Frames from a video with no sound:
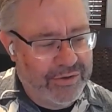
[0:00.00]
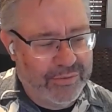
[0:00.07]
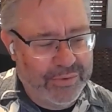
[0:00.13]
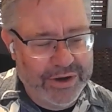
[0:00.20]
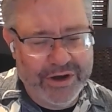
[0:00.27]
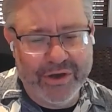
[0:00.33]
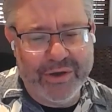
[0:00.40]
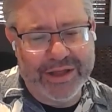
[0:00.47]

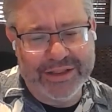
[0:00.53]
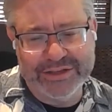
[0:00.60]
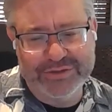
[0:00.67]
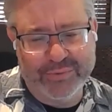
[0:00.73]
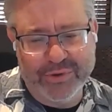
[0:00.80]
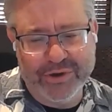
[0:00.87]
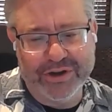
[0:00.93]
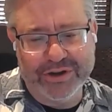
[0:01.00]
we know how this
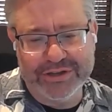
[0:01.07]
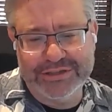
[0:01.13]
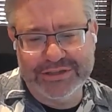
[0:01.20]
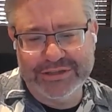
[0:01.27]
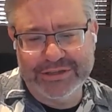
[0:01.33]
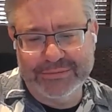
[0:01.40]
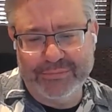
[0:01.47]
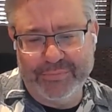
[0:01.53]

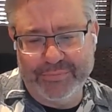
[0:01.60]
works.